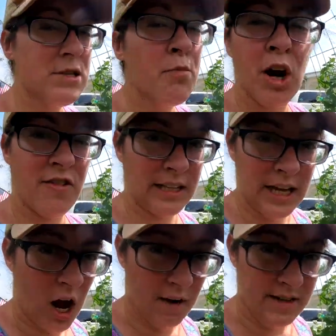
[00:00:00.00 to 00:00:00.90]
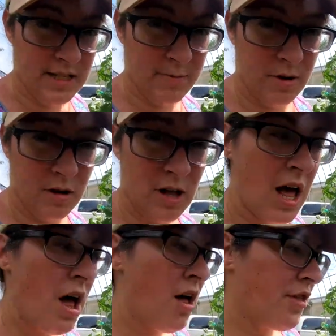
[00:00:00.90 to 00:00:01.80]
is perfectly harvestable.
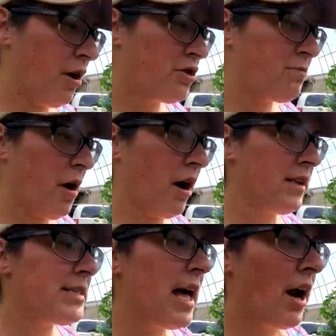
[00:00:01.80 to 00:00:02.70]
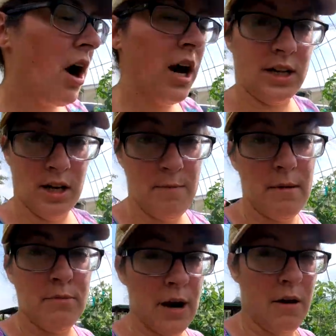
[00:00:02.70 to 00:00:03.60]
Those parts that are a little
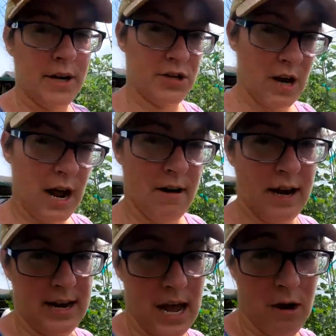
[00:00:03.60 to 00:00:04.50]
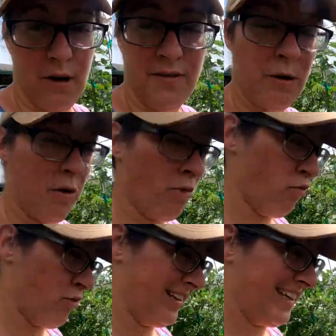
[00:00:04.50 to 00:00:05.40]
bit brown and dry right now, they
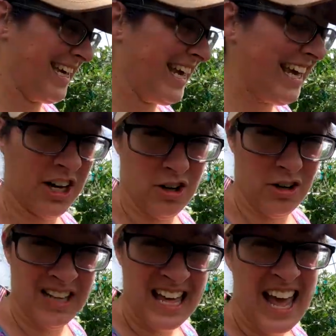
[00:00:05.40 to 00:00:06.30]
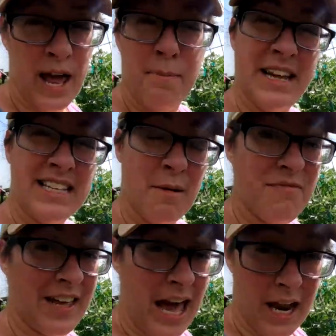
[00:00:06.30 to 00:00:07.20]
won't really heal and be
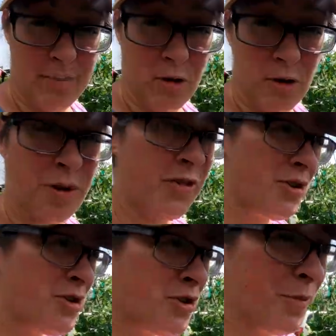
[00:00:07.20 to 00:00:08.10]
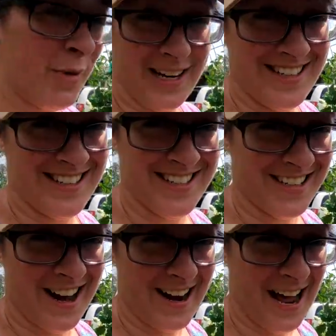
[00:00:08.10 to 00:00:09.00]
something edible, but they're super easy
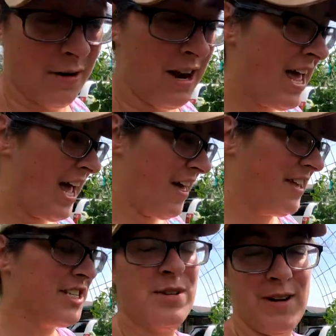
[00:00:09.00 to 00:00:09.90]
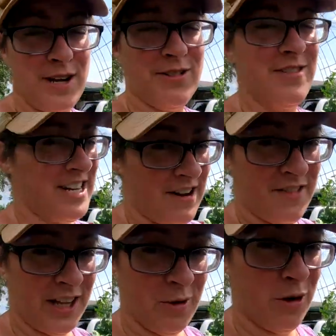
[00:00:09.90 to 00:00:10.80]
to cut out. And these tomatoes are
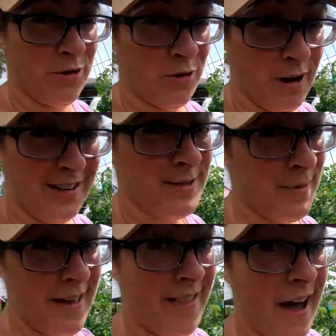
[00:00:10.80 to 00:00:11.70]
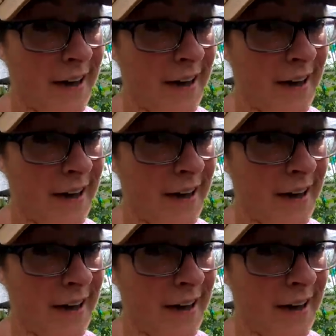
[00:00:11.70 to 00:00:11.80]
definitely worth growing despite